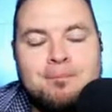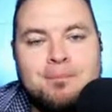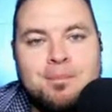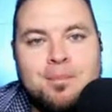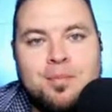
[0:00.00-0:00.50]

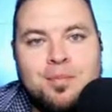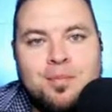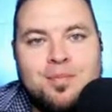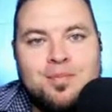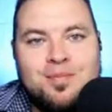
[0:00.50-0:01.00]

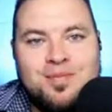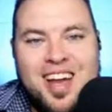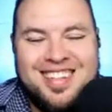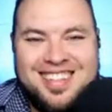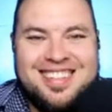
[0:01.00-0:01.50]

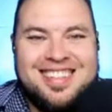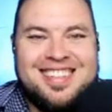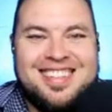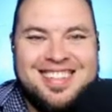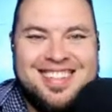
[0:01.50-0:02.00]

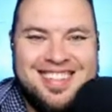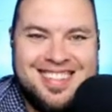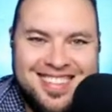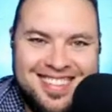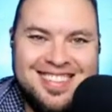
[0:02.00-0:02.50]

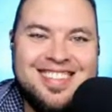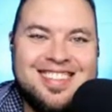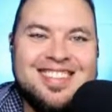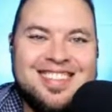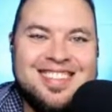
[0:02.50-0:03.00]

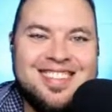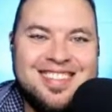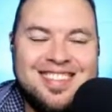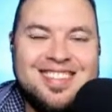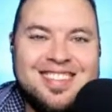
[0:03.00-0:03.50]

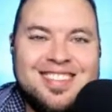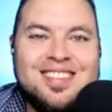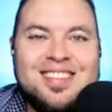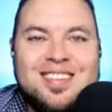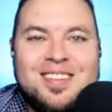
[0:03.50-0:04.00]

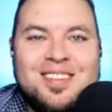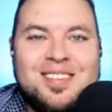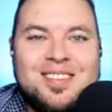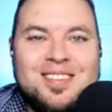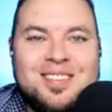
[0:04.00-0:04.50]

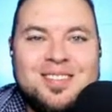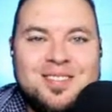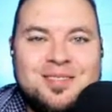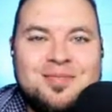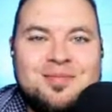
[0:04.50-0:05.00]

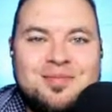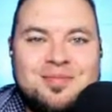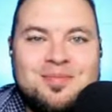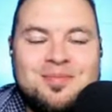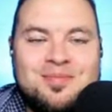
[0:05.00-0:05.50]

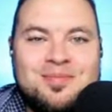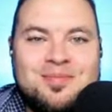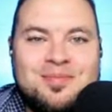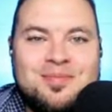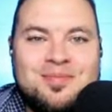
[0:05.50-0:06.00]

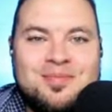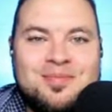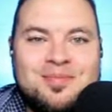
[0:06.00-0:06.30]
[no speech]